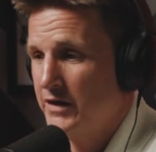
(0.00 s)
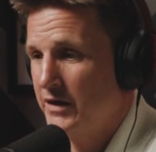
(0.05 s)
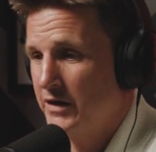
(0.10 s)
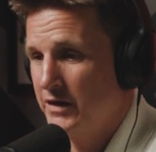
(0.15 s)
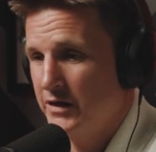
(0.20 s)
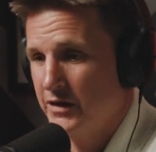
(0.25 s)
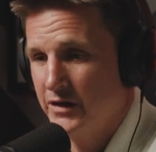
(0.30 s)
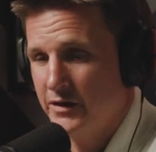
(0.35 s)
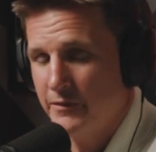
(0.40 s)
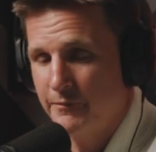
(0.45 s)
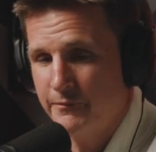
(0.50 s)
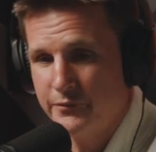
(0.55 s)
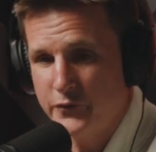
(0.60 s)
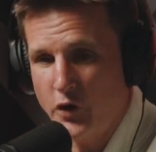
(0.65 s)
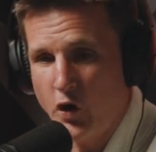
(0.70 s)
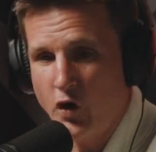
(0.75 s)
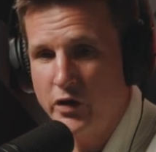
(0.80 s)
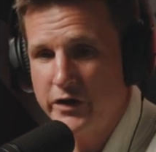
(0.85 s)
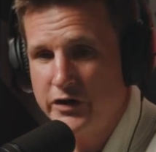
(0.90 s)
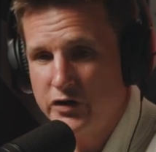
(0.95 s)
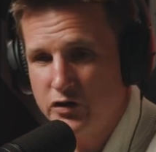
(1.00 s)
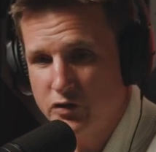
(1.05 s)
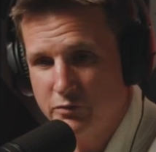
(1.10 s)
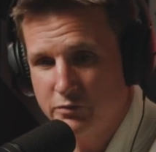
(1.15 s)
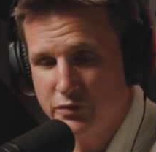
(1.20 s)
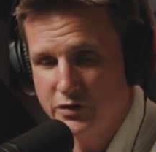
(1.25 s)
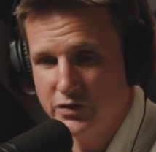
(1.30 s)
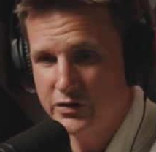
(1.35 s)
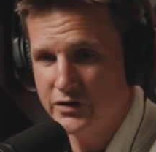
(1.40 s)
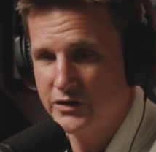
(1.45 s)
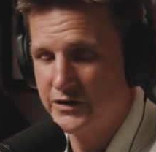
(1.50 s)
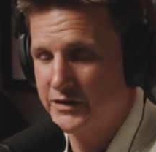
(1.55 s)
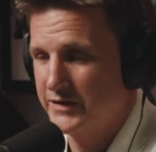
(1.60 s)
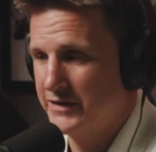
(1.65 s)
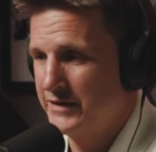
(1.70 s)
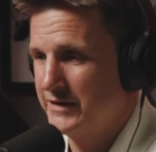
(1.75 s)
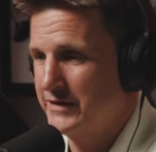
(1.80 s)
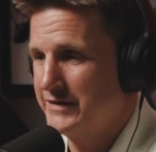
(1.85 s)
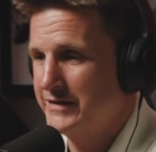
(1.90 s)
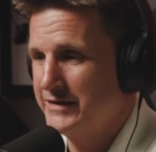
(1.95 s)
audiobooks
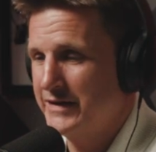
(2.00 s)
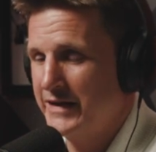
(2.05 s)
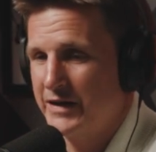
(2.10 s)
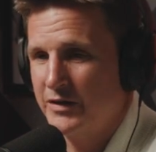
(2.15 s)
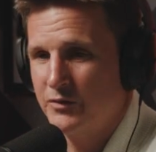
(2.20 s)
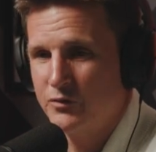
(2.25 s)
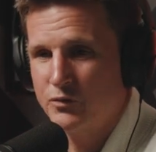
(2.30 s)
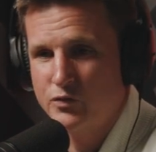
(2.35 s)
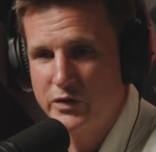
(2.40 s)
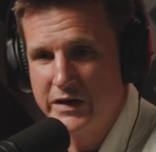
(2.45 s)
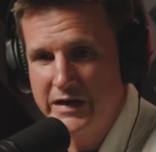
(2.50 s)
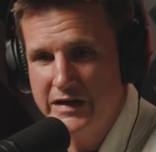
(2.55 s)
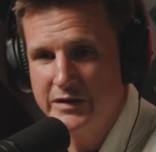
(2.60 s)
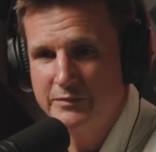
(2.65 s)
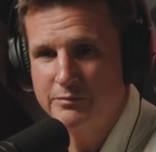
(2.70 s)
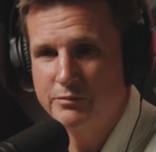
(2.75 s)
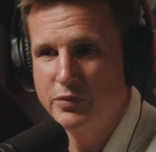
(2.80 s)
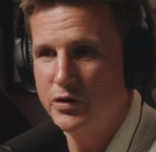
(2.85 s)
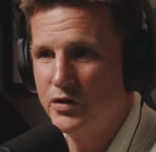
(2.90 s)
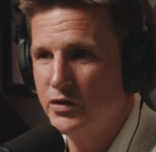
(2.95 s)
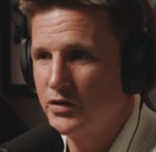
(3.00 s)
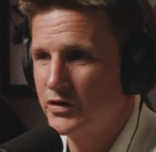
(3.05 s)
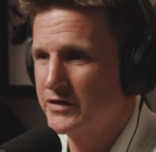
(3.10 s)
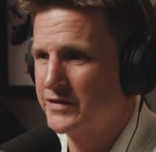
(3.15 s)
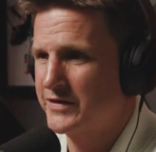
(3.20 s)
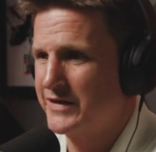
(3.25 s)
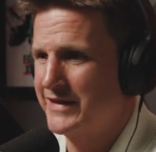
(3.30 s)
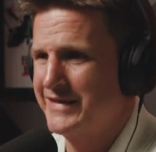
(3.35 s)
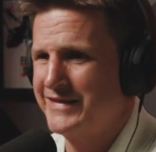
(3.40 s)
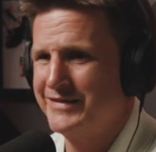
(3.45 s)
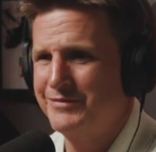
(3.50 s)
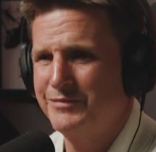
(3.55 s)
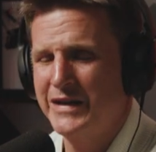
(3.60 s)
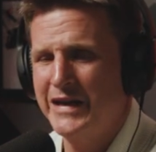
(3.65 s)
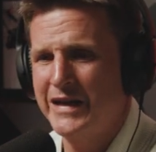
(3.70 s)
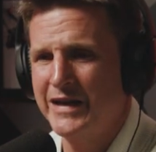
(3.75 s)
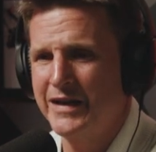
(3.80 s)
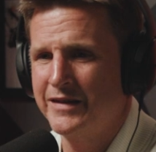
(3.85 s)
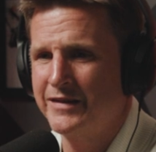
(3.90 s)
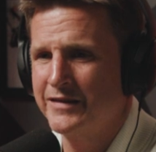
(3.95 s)
and read books and,
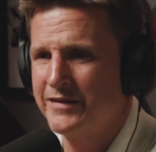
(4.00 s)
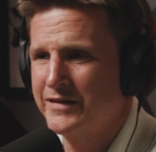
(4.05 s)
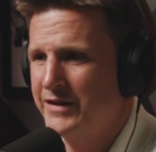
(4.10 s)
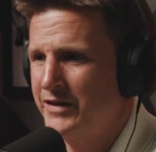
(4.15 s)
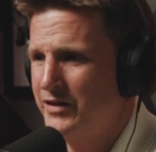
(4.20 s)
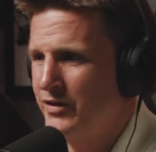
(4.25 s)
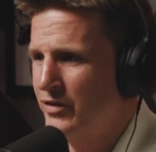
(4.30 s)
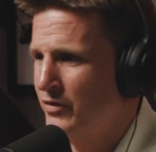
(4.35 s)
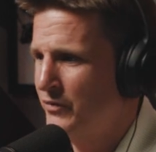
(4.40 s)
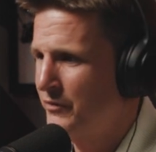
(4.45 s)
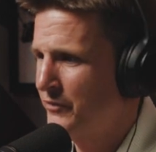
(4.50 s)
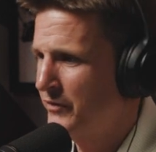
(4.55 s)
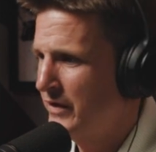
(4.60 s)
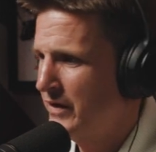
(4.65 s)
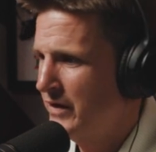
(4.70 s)
man, you know,